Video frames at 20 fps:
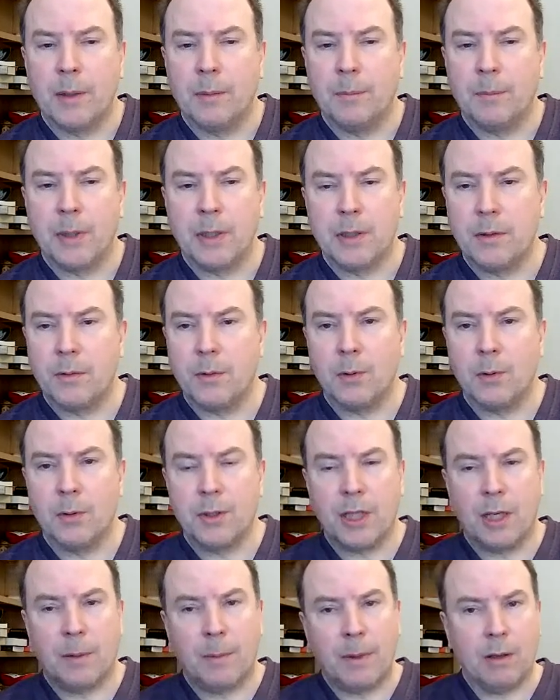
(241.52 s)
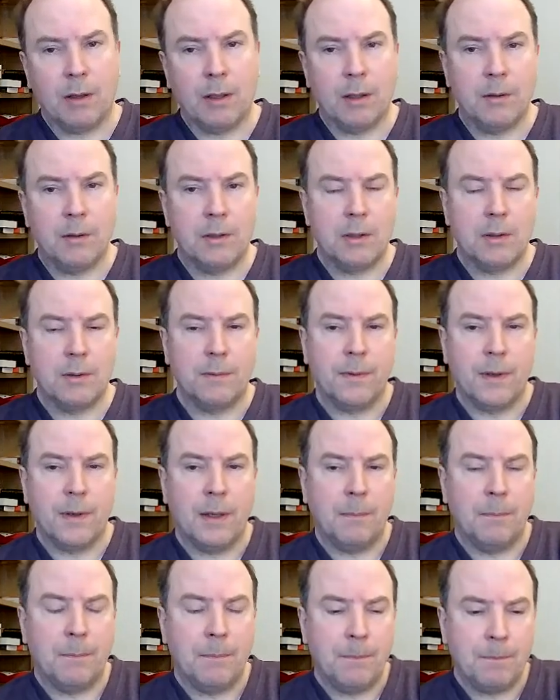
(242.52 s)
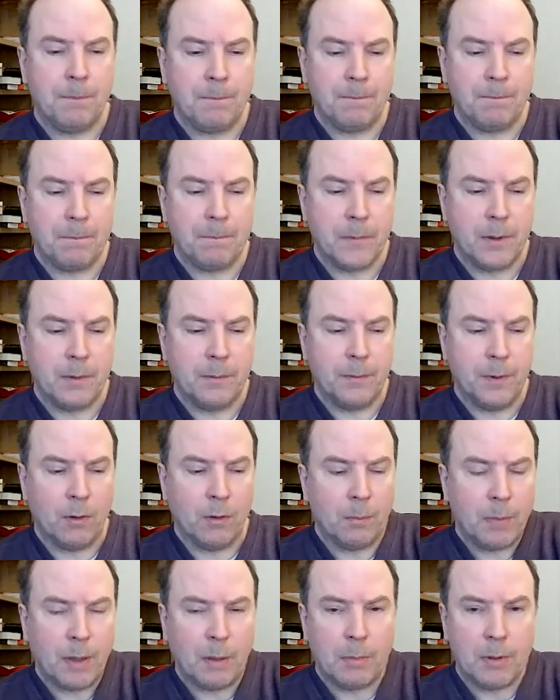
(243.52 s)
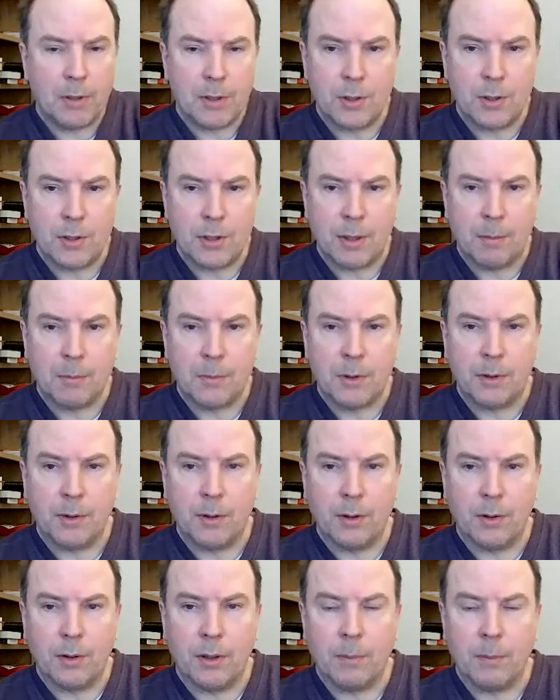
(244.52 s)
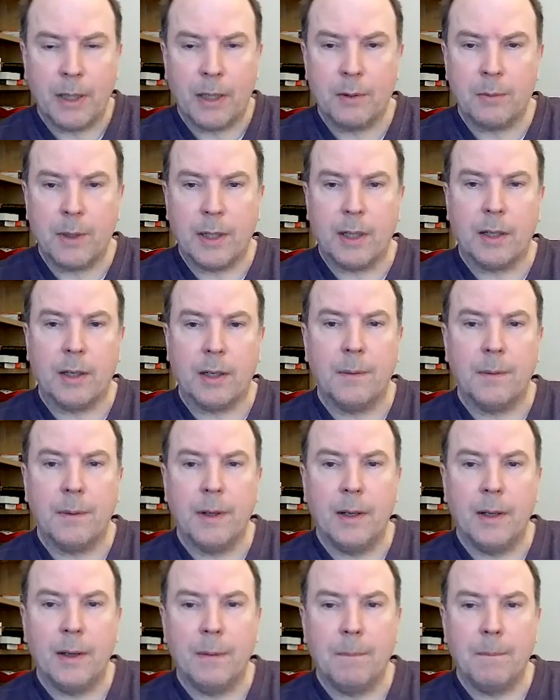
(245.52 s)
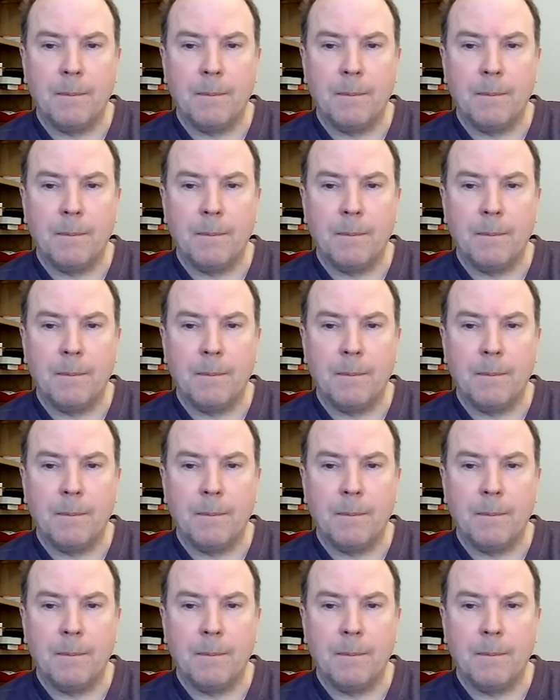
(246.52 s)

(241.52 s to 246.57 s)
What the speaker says: when Prince of Thorns came out. Loads of foreign publishers have jumped on the bandwagon.